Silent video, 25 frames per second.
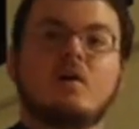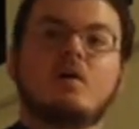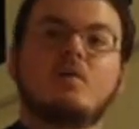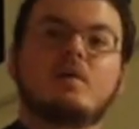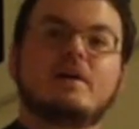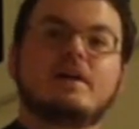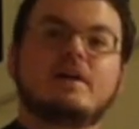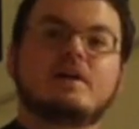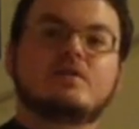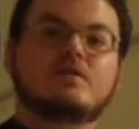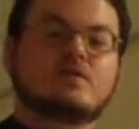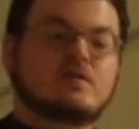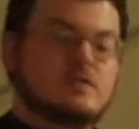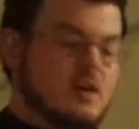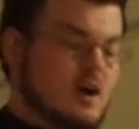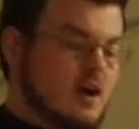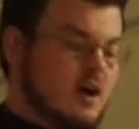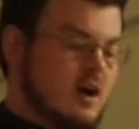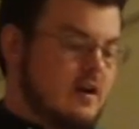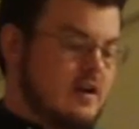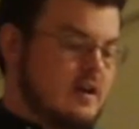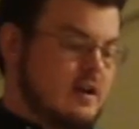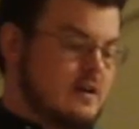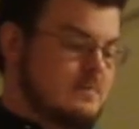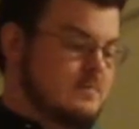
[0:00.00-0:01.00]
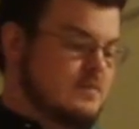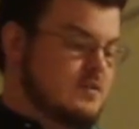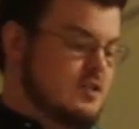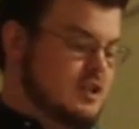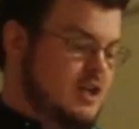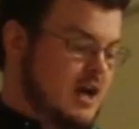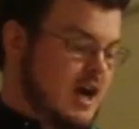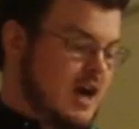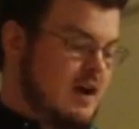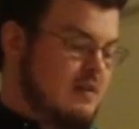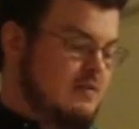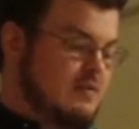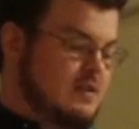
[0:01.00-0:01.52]
When he saw him,
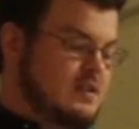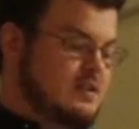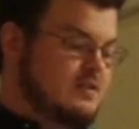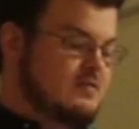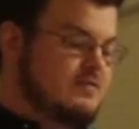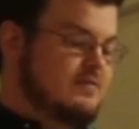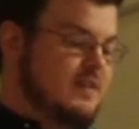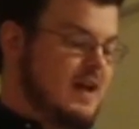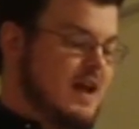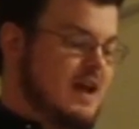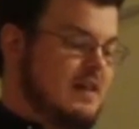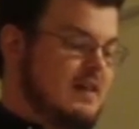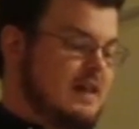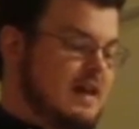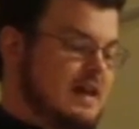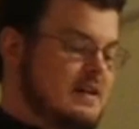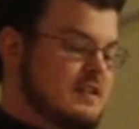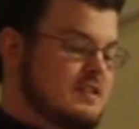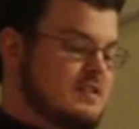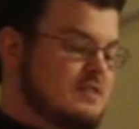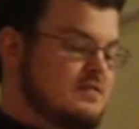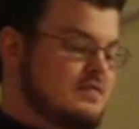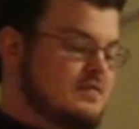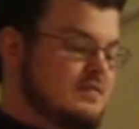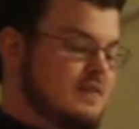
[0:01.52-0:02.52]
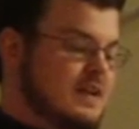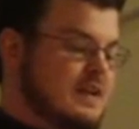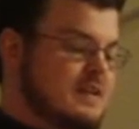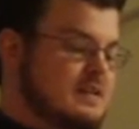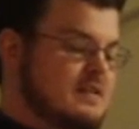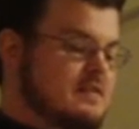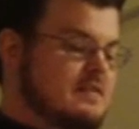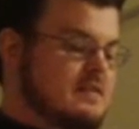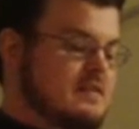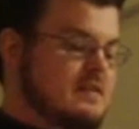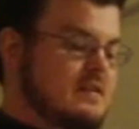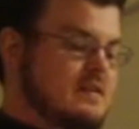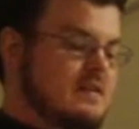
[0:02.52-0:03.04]
Jairus fell at his
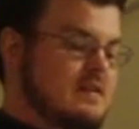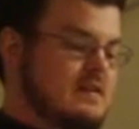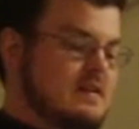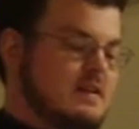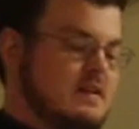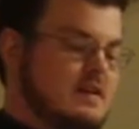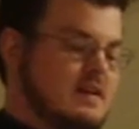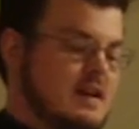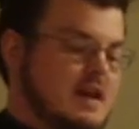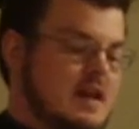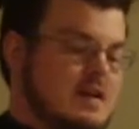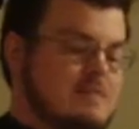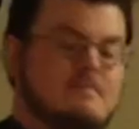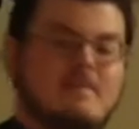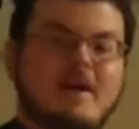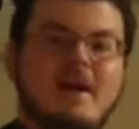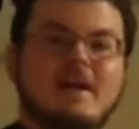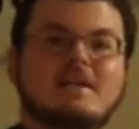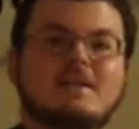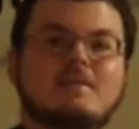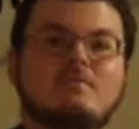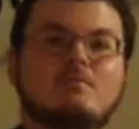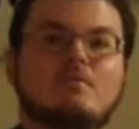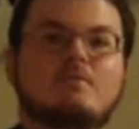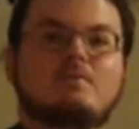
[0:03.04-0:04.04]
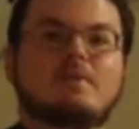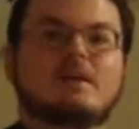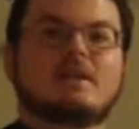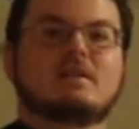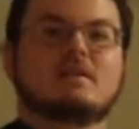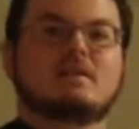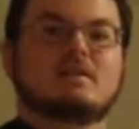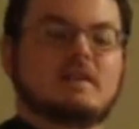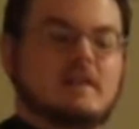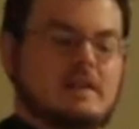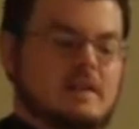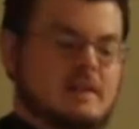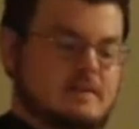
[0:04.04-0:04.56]
feet and begged him
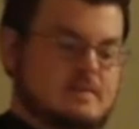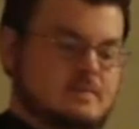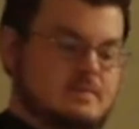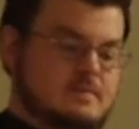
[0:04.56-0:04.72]
repeatedly,